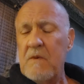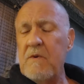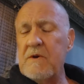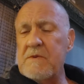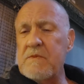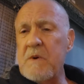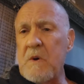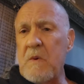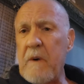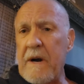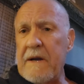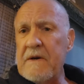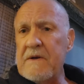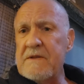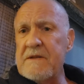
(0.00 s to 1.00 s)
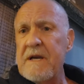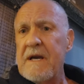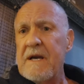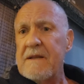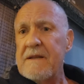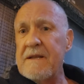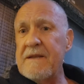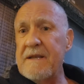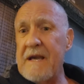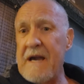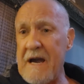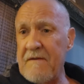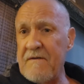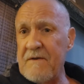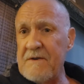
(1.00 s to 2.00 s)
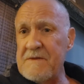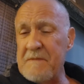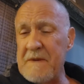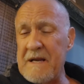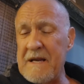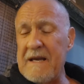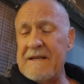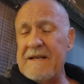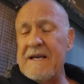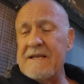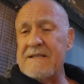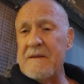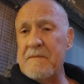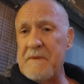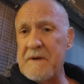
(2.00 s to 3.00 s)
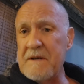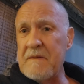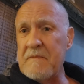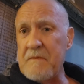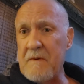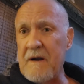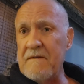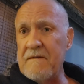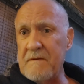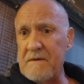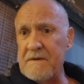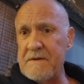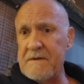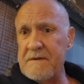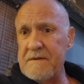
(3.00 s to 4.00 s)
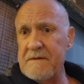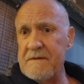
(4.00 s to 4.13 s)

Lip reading: which requires that the average man has to pick up rifles,